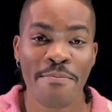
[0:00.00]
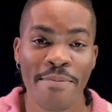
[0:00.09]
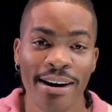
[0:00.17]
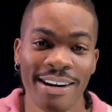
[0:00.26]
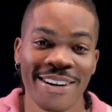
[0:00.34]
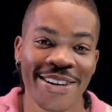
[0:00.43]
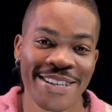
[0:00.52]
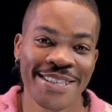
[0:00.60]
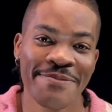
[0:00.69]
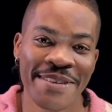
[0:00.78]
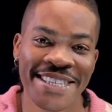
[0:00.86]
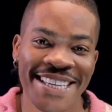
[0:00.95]
Merry
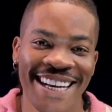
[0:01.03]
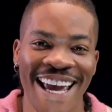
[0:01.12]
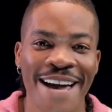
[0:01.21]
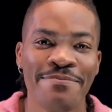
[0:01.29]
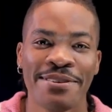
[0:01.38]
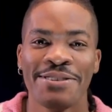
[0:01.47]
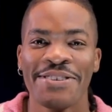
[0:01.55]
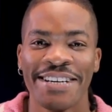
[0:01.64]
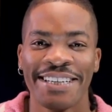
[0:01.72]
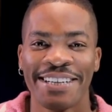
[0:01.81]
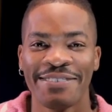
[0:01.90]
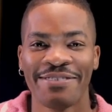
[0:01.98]
Christmas and Happy New
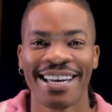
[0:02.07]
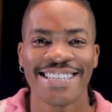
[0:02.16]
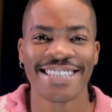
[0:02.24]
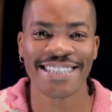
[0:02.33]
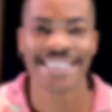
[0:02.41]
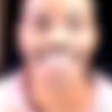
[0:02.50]
Year in advance.